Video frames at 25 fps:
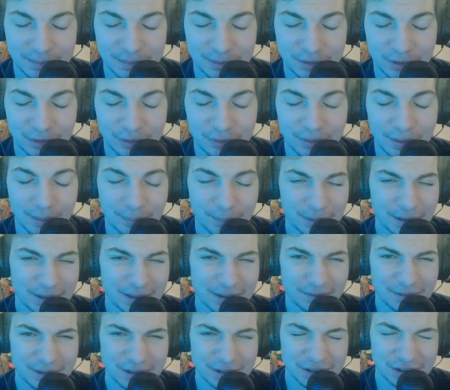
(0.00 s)
So I'm going to
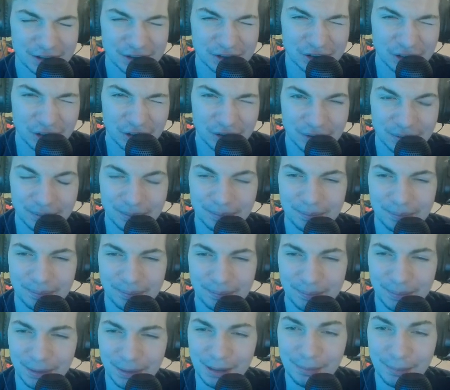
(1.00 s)
give this a solid
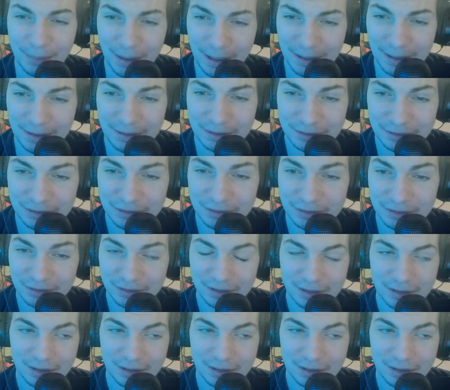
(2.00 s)
B minus.